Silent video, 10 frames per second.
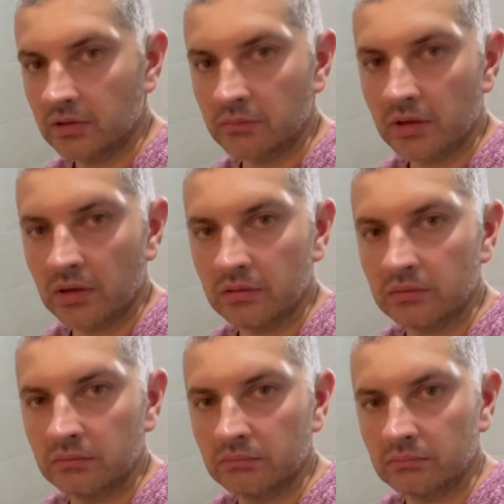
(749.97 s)
to my
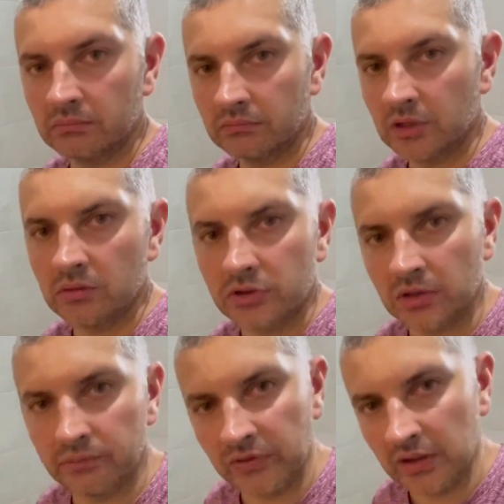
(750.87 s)
own
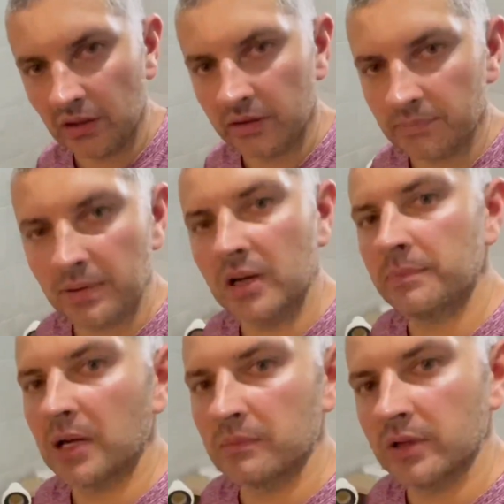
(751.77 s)
YouTube video, the
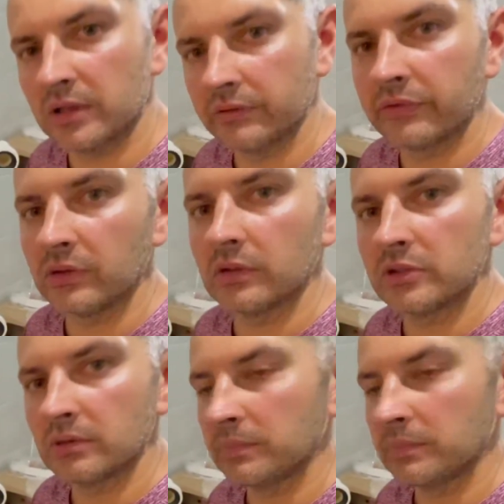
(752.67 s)
pipe I'm looking for should